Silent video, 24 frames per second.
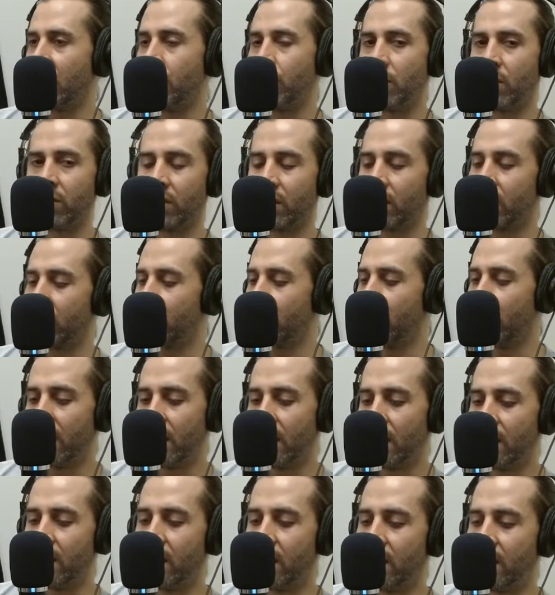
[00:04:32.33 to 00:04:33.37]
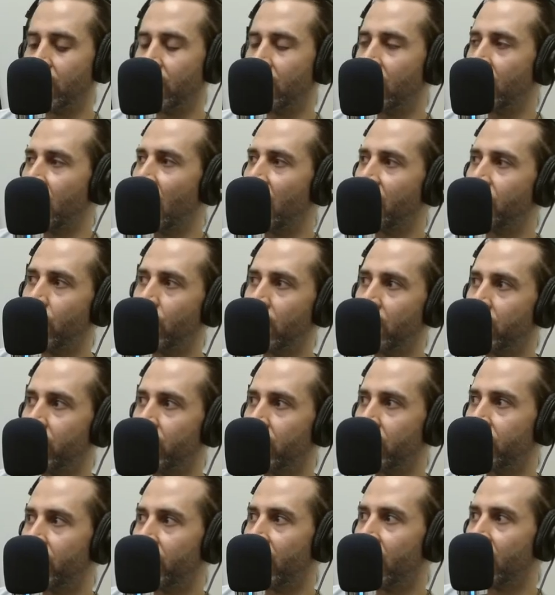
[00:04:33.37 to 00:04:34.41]
music didn't really have much of an
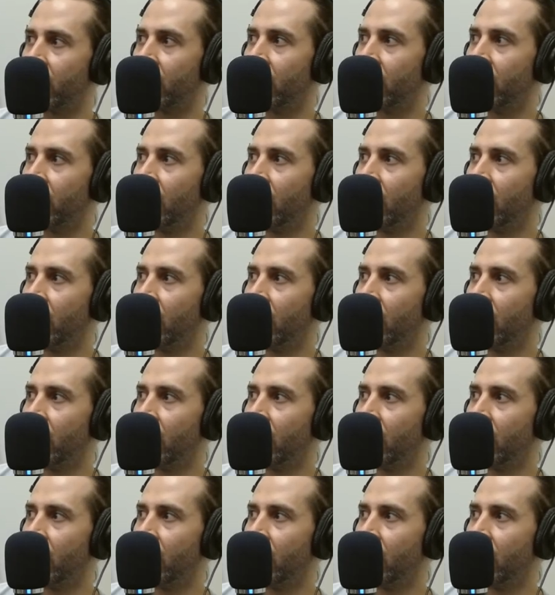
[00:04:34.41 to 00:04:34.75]
effect.